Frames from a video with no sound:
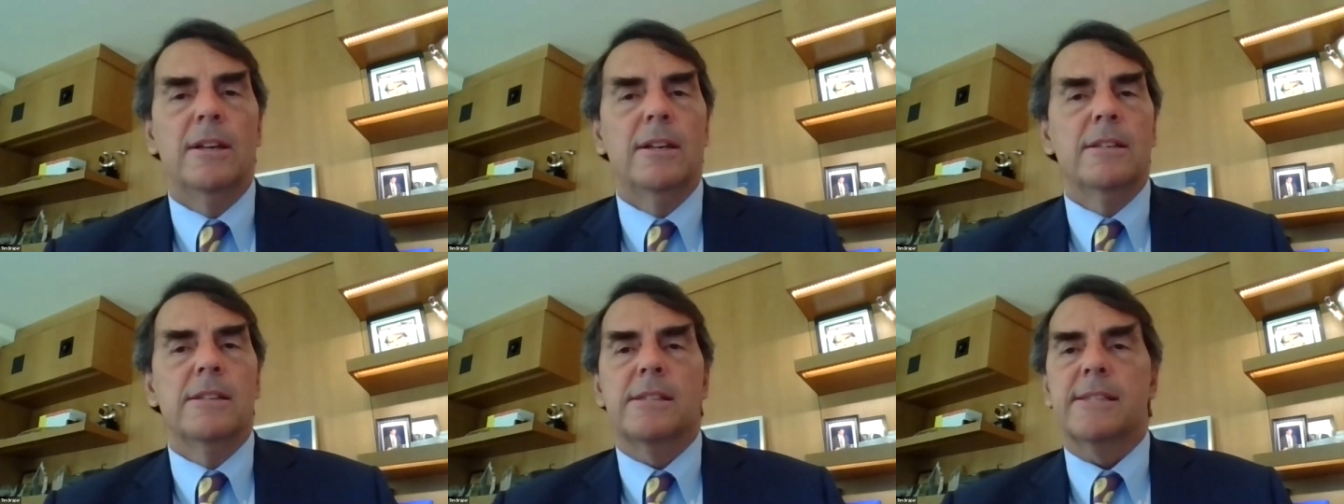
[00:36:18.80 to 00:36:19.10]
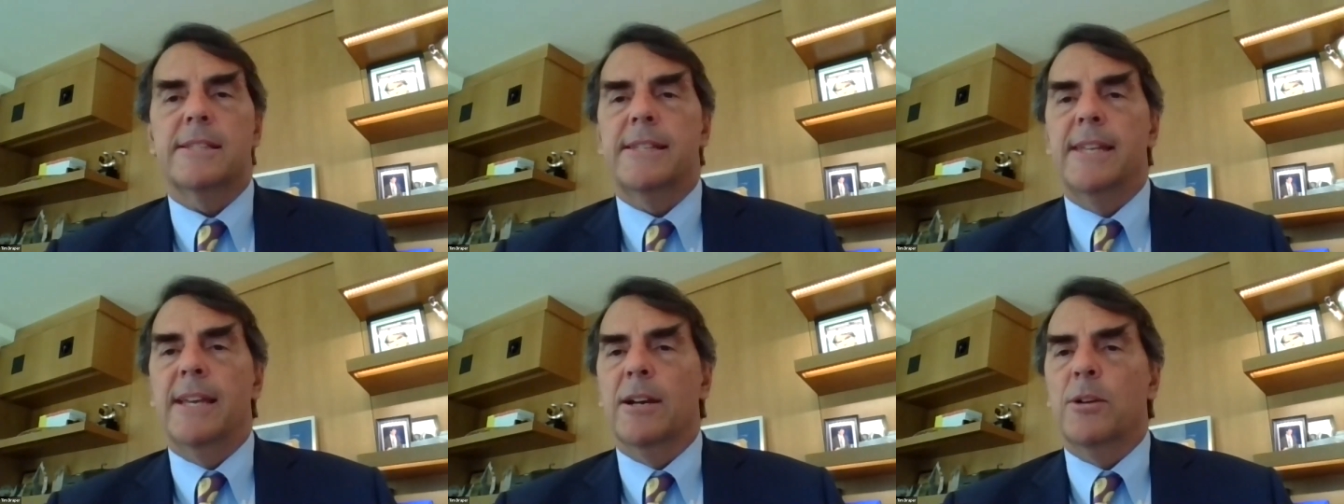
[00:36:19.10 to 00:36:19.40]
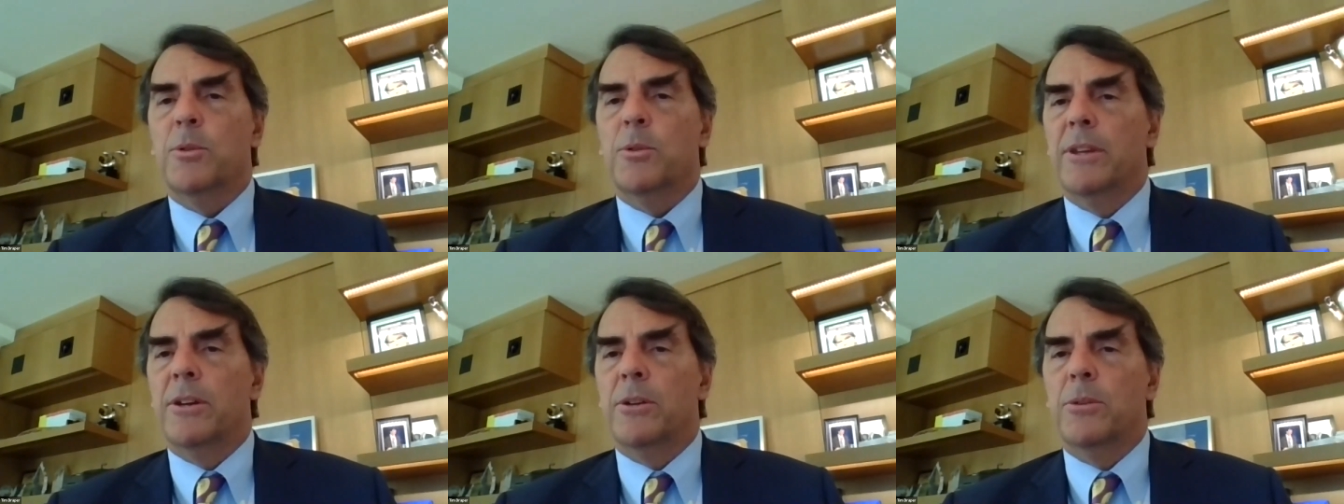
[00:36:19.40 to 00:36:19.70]

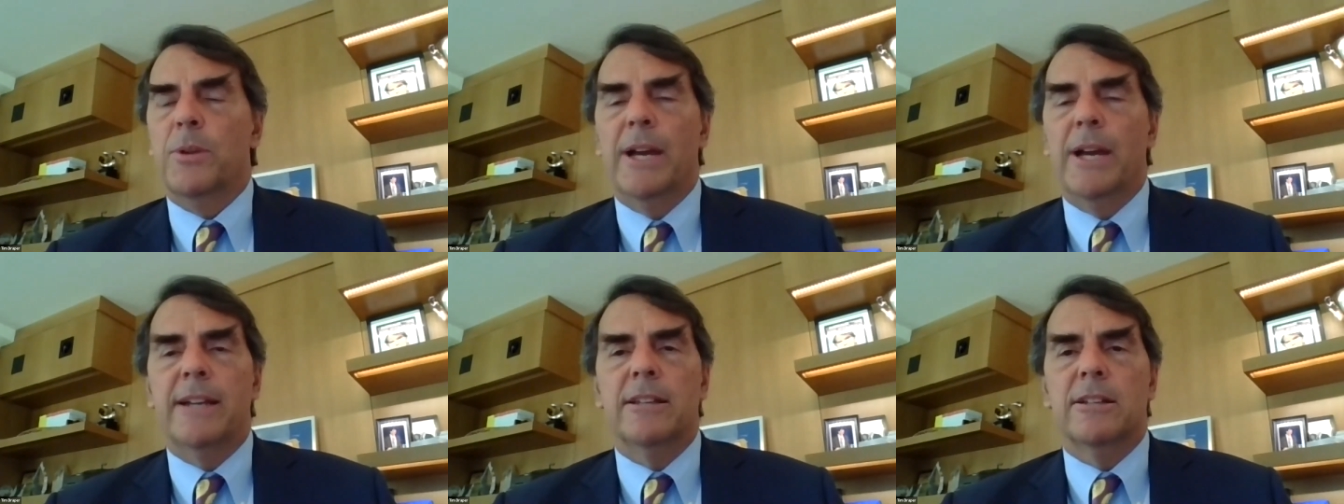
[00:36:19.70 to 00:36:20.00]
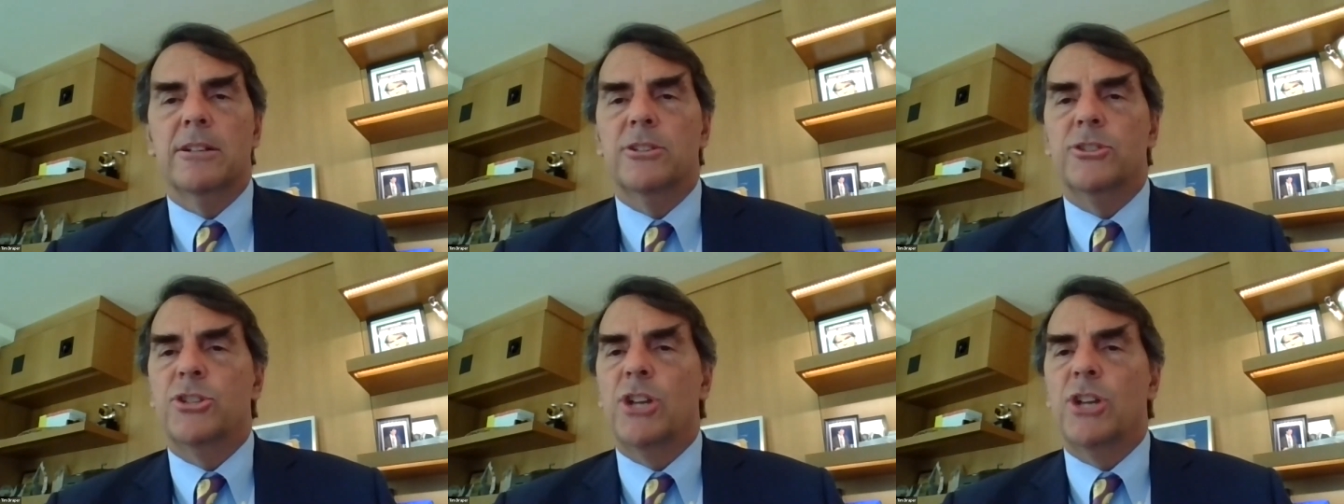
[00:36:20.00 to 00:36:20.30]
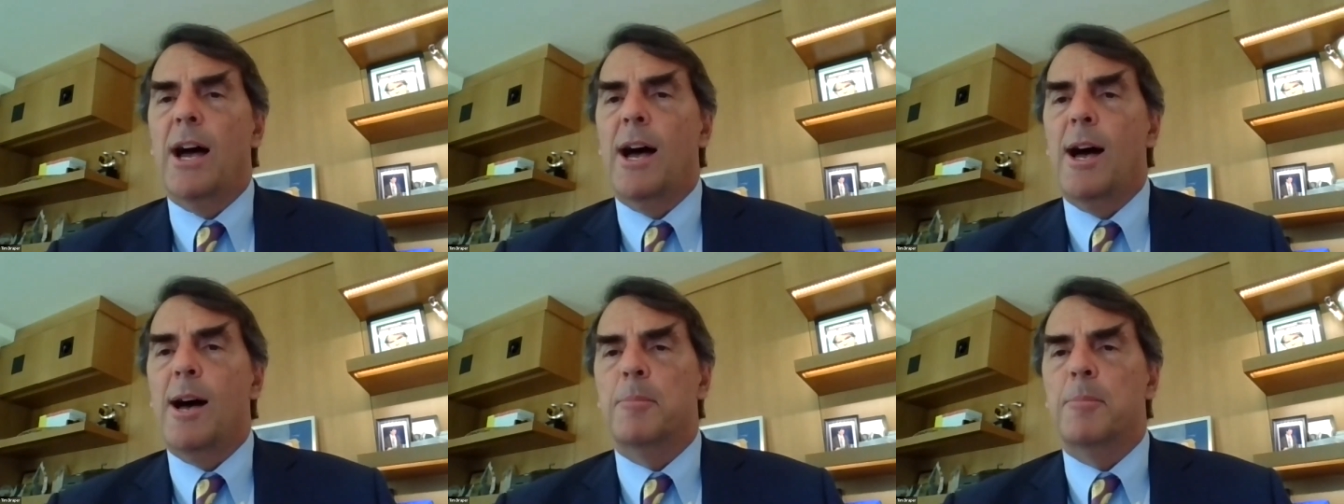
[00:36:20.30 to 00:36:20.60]
Stick with a regular
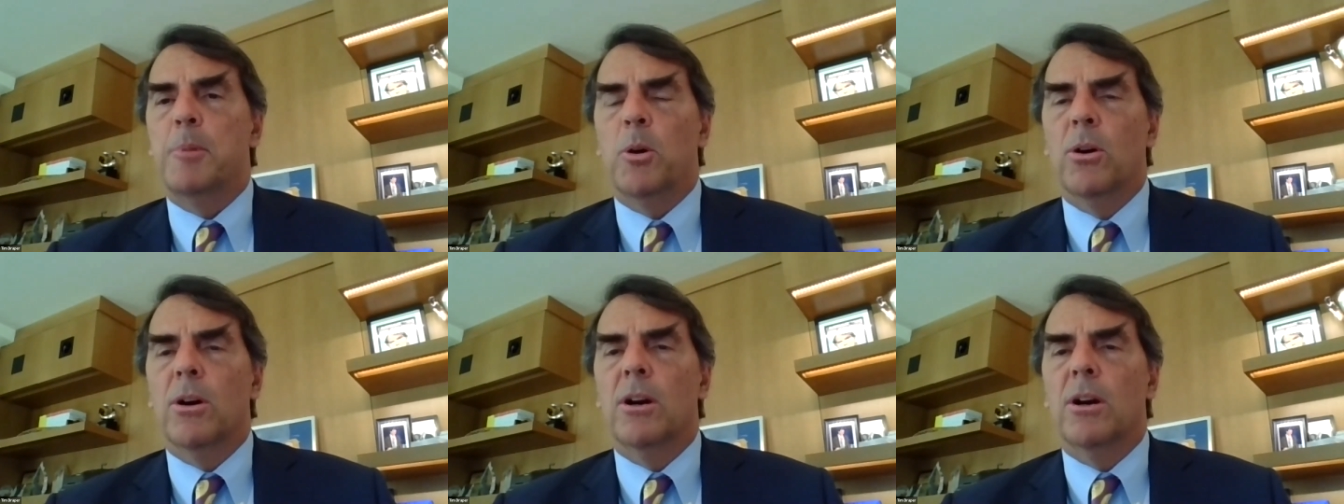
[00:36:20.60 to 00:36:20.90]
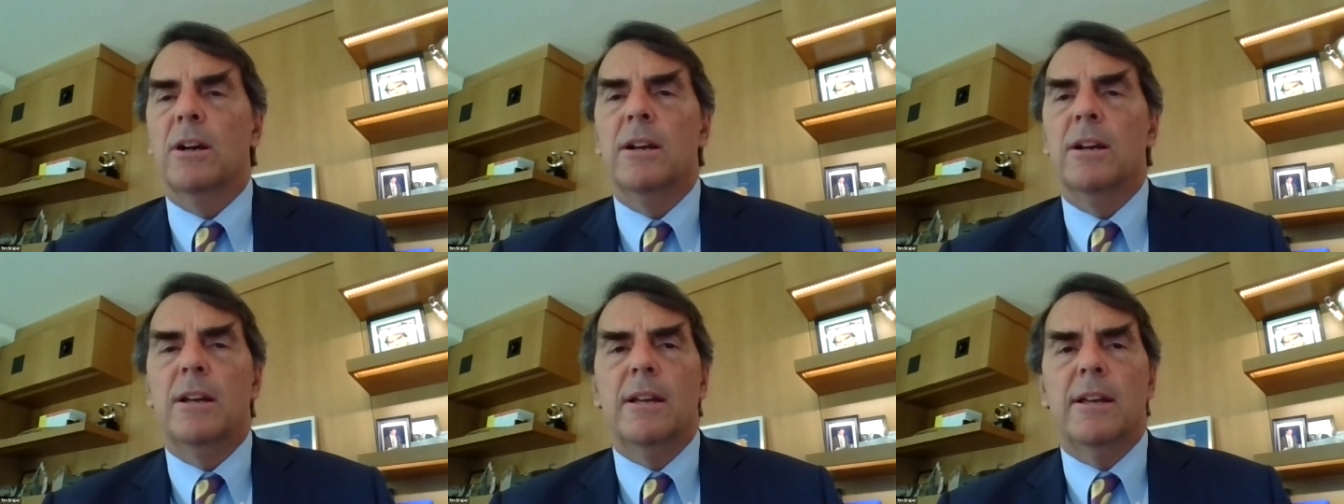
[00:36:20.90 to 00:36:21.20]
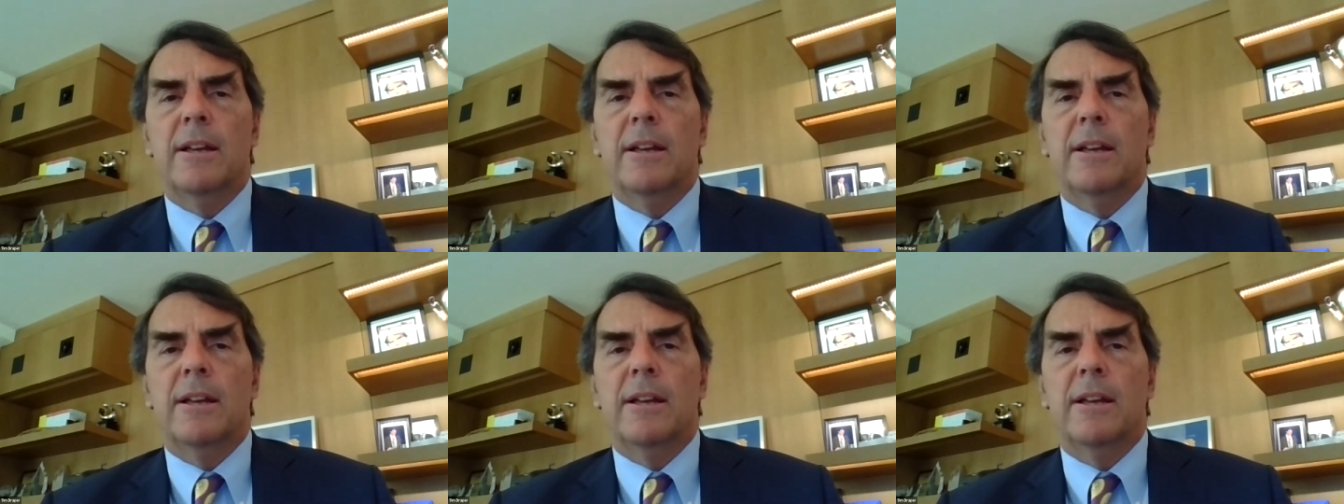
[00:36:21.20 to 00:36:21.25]
job or